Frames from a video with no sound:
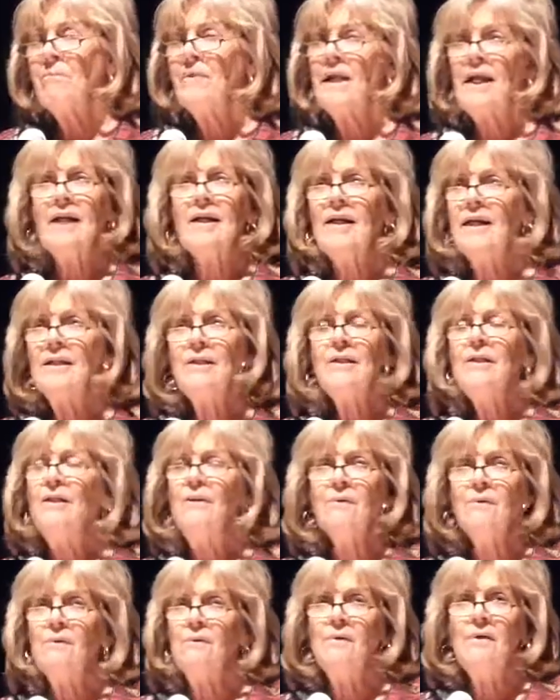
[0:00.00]
and I
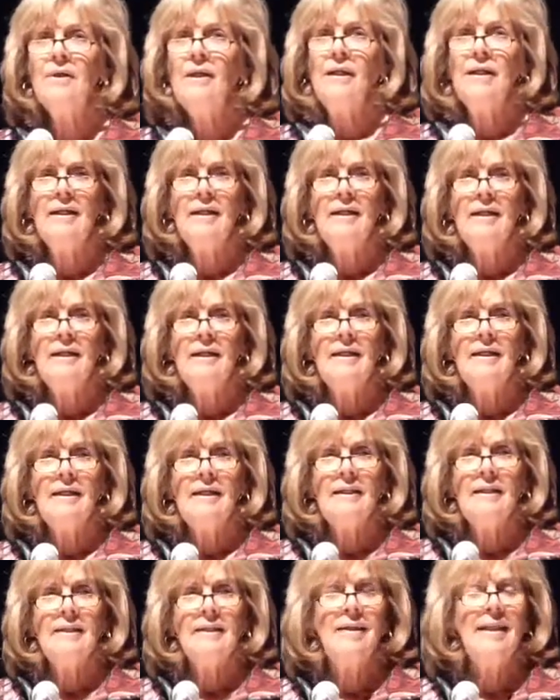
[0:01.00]
knew
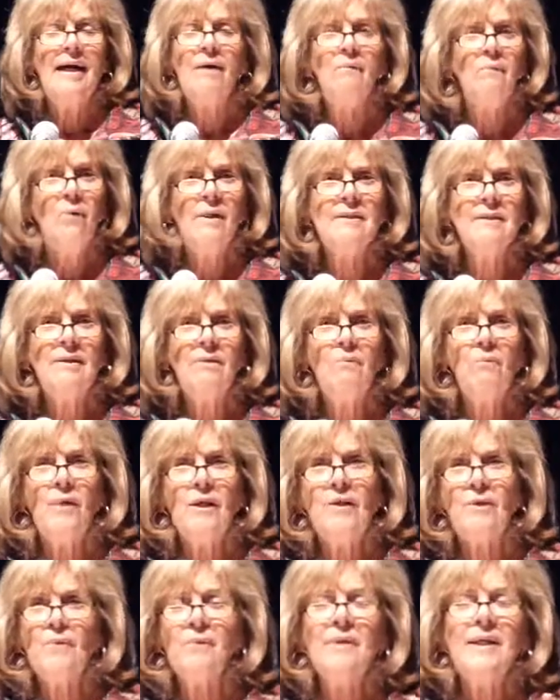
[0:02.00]
that wasn't
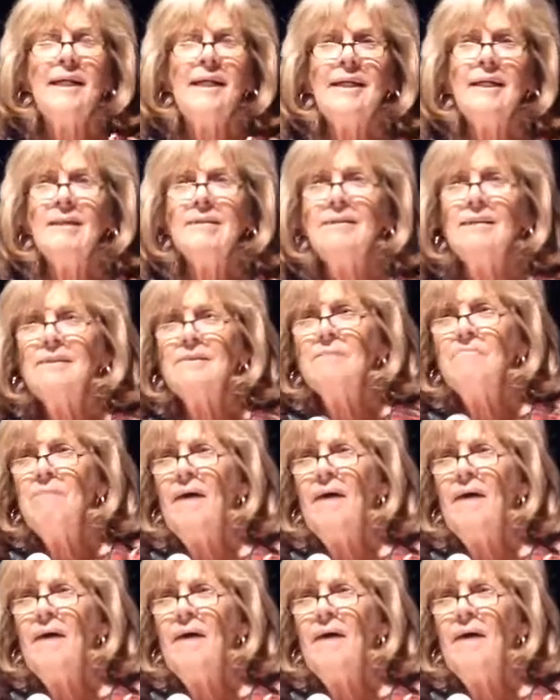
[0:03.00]
what created this